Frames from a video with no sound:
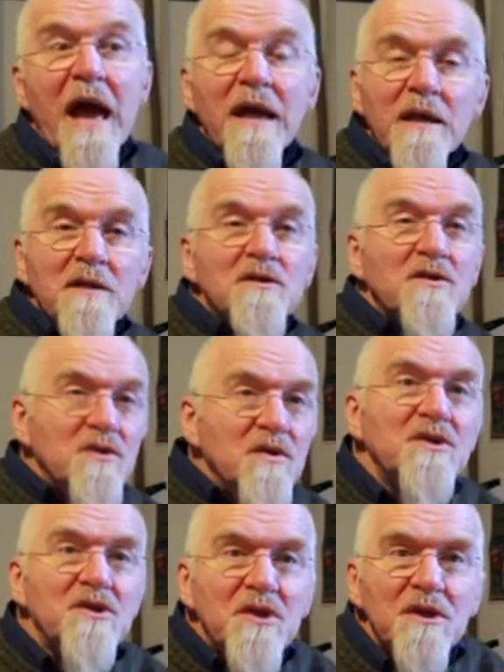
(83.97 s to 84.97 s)
and to
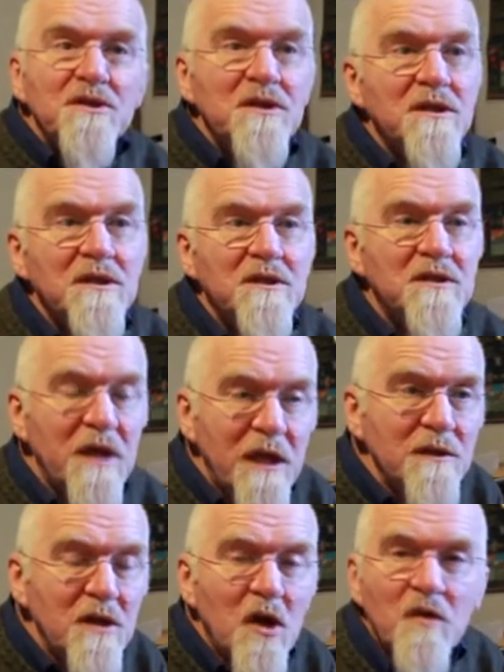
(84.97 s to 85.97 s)
a certain
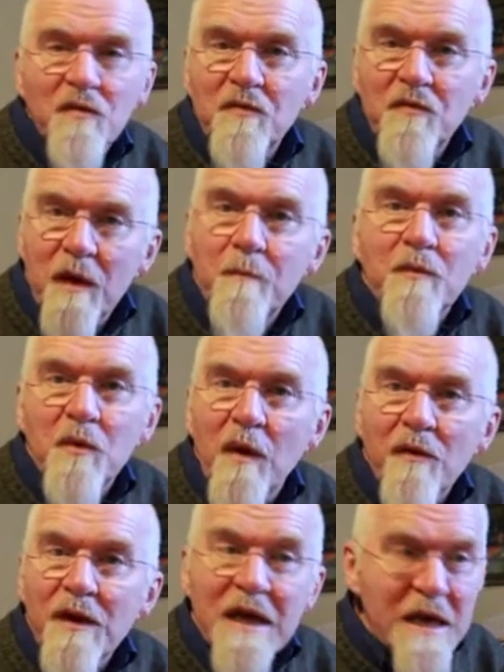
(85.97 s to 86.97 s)
extent over
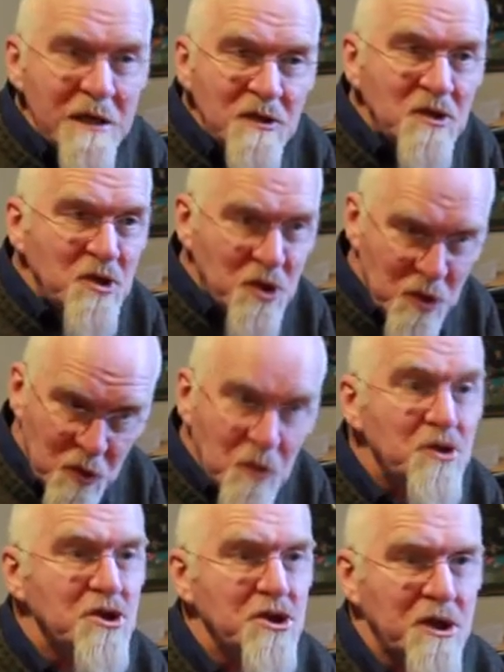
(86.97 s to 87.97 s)
February is
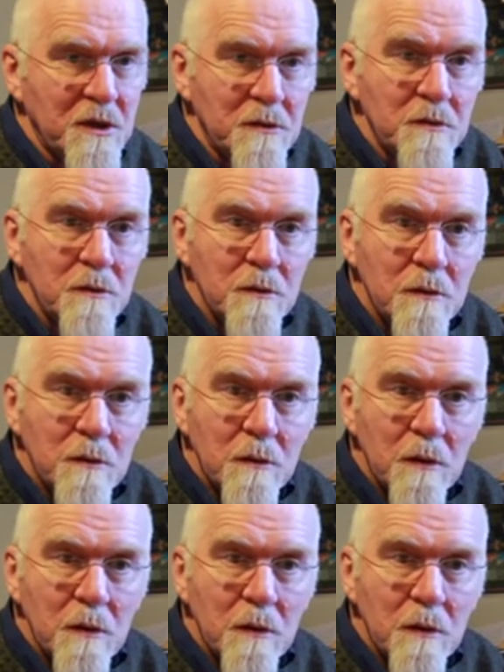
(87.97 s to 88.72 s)
to chill.